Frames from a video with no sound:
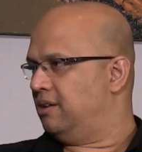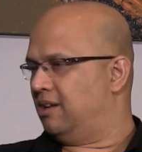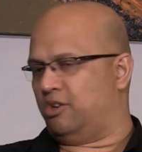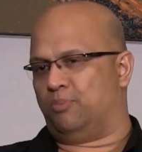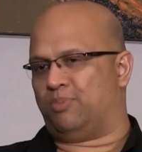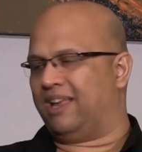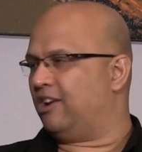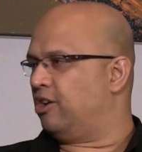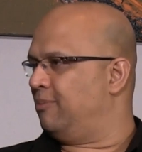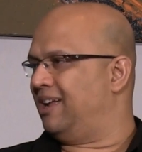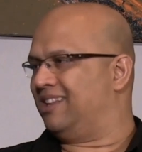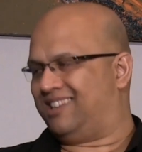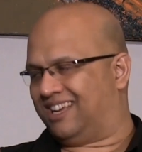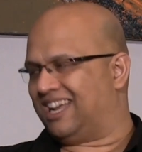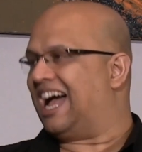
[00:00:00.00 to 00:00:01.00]
You play
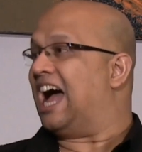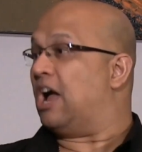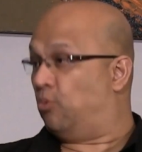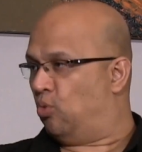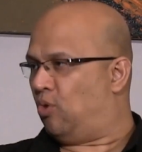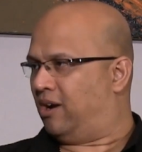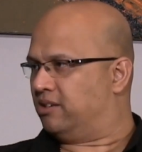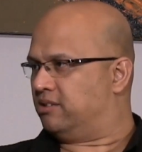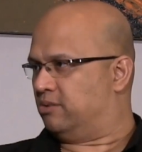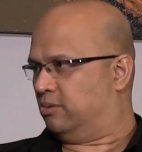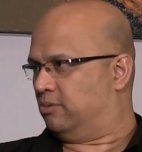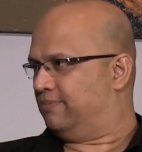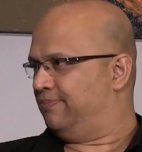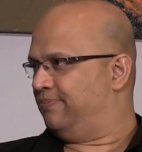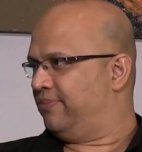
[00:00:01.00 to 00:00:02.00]
Romantica, I want to.
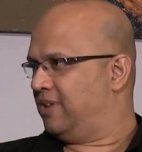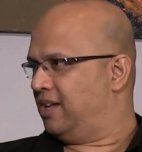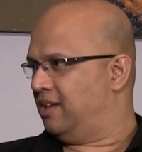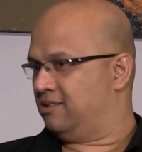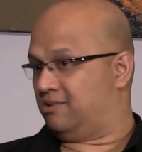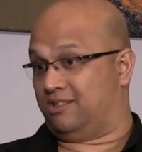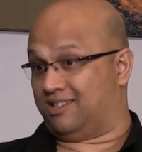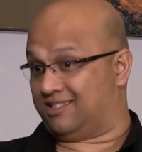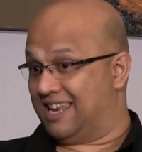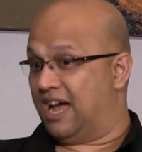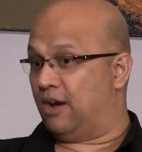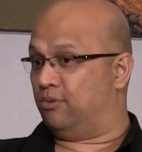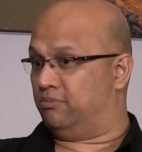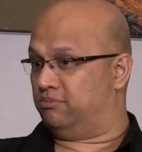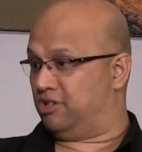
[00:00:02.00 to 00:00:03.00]
So just
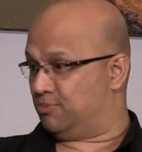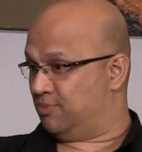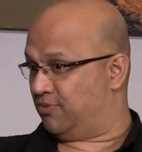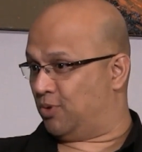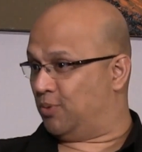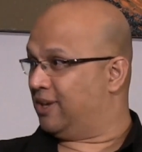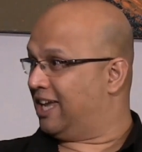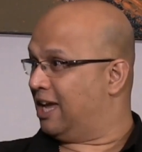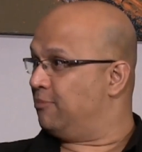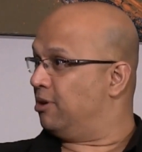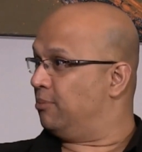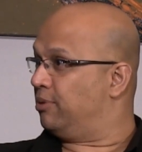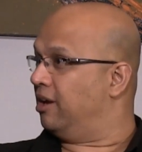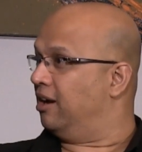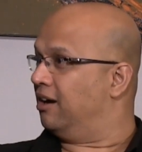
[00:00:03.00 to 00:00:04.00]
now, just before we came up
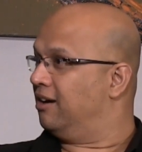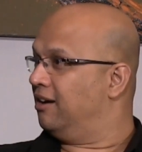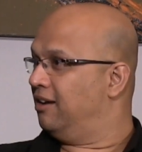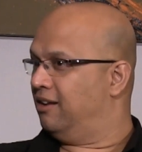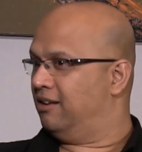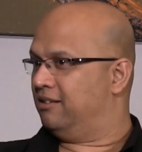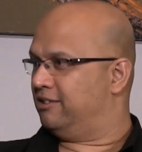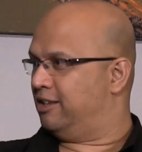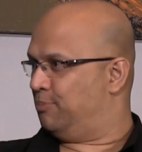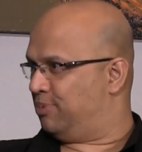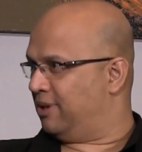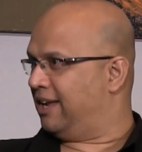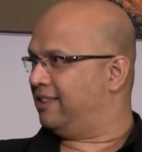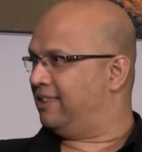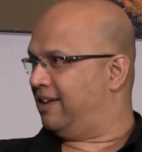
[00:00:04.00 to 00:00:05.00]
here, they
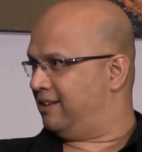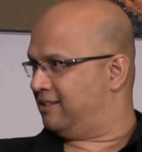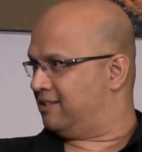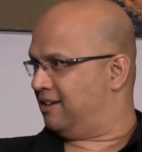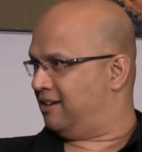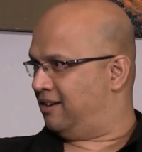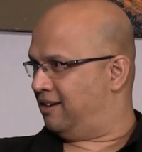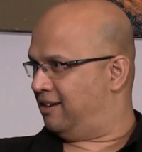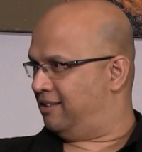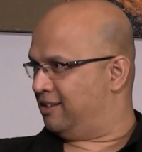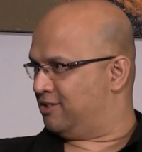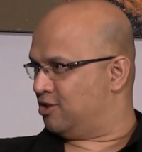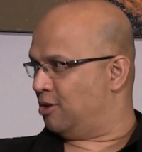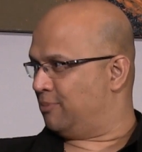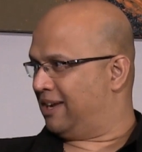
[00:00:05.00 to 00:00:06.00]
played that
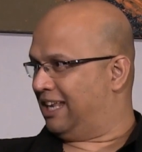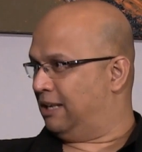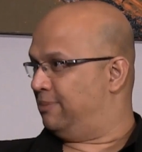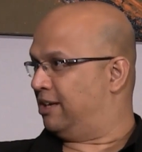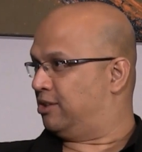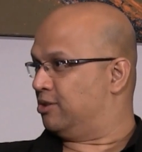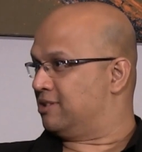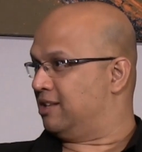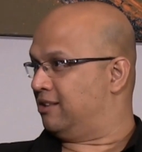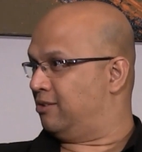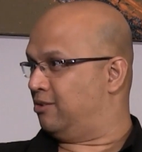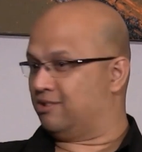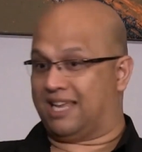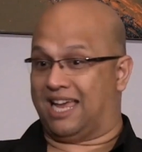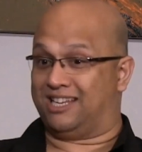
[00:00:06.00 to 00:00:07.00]
song by Gilberto Santa
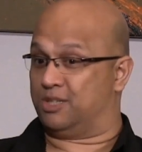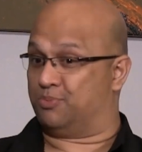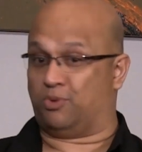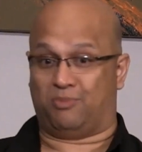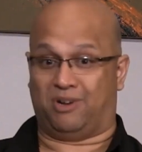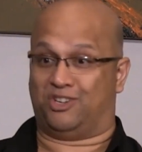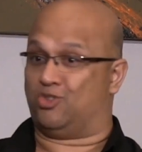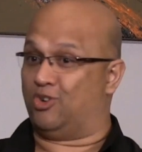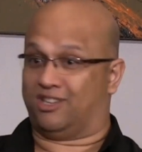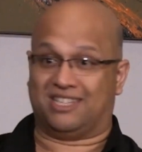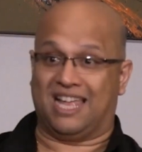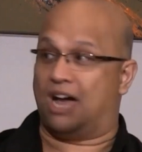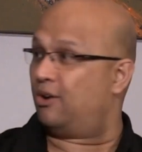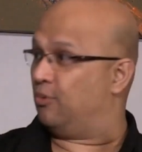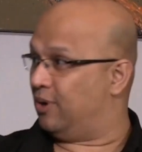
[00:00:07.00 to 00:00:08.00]
Rosa. I just put my drink
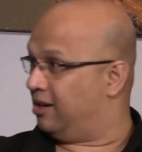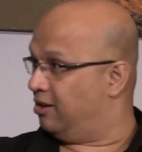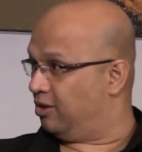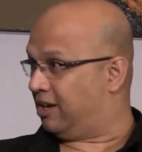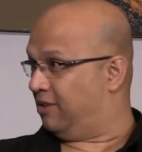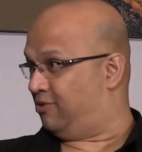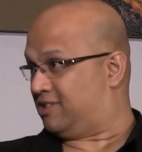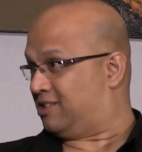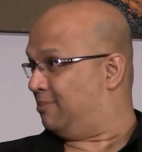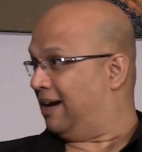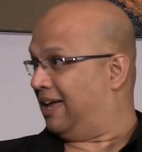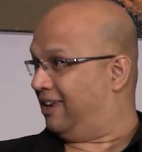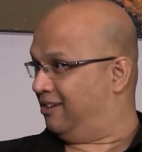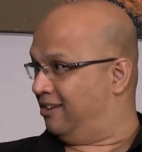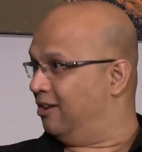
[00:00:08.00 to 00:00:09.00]
down and went looking for
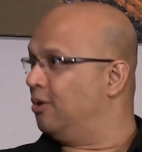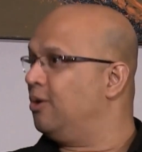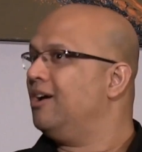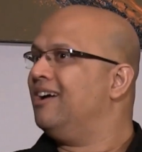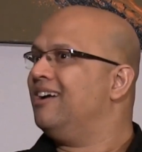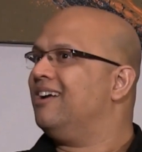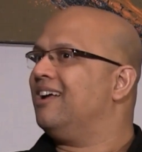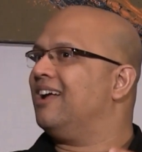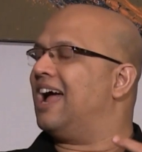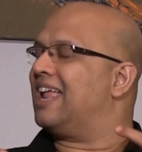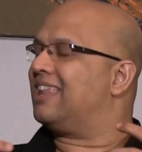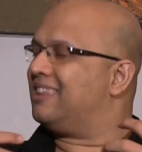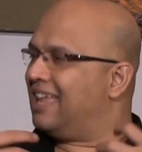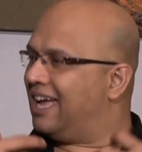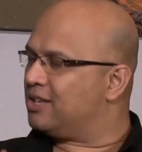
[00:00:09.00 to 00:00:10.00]
somebody, you know? Yeah.
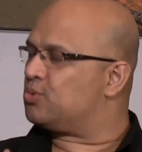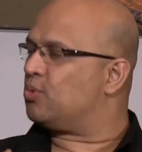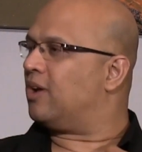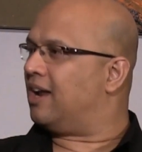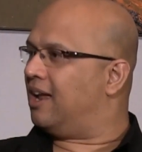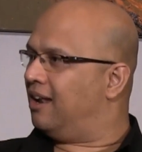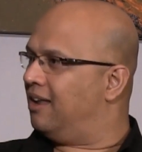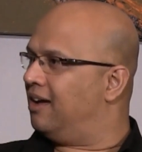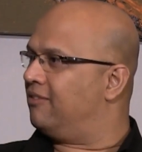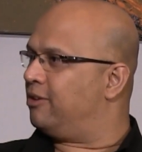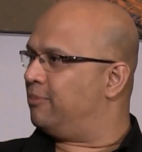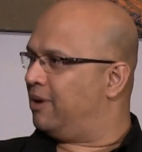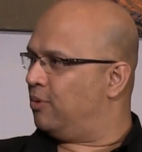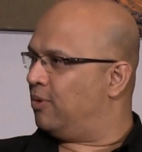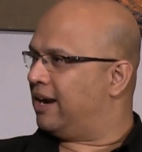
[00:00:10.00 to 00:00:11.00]
And that's what I love
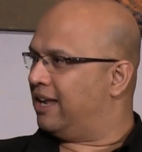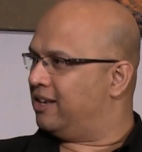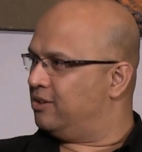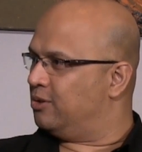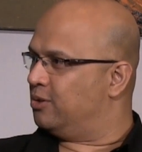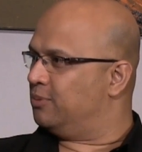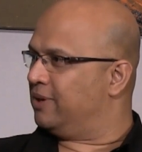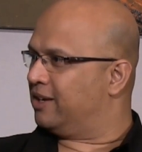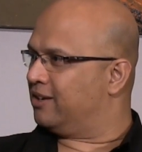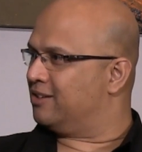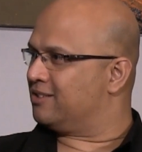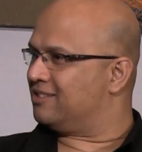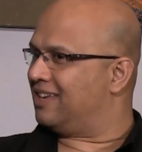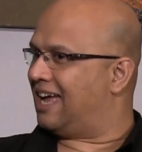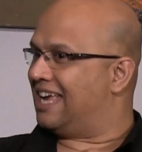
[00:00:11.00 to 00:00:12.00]
about what I do,
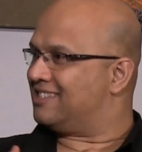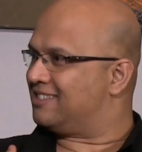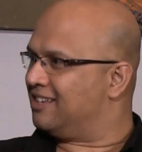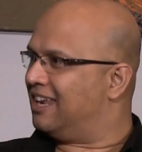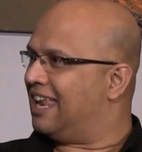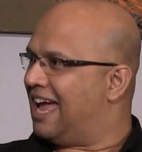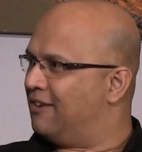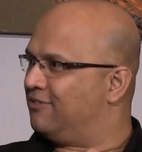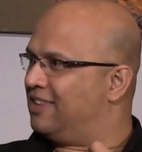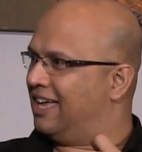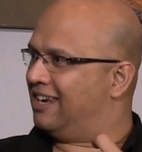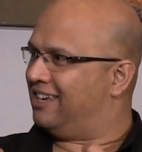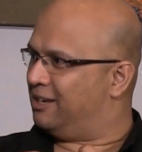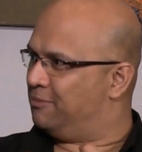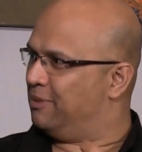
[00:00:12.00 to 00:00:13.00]
because I still have that
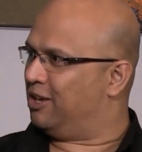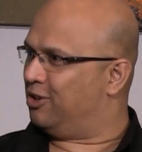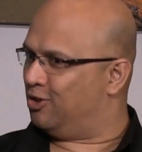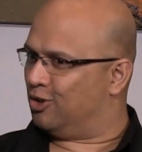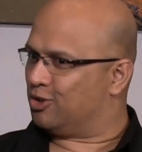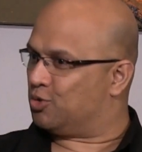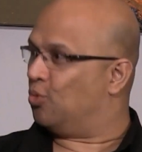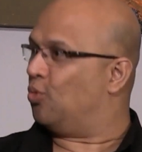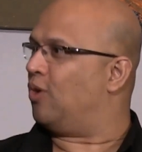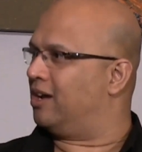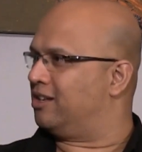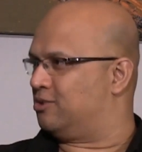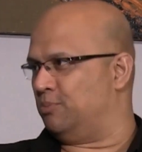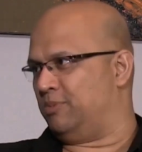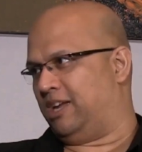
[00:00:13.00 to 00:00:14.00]
in me, you know, to want
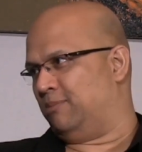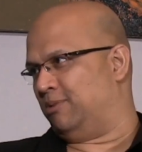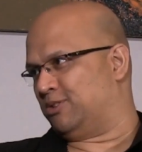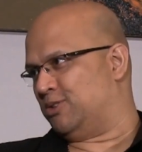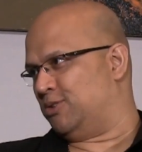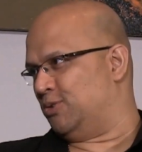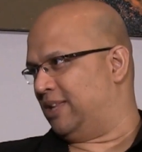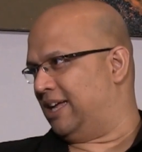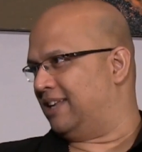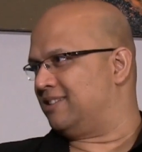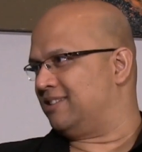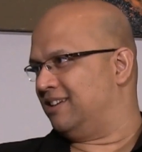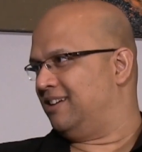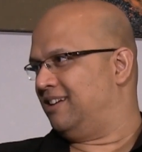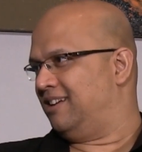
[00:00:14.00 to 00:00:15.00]
to be able to do that.
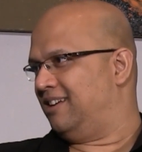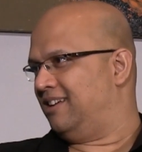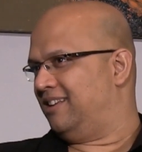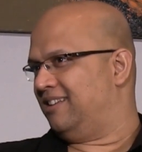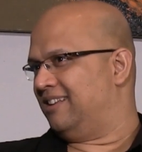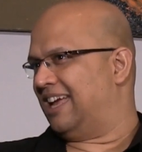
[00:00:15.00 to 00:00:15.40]
Mm-hmm.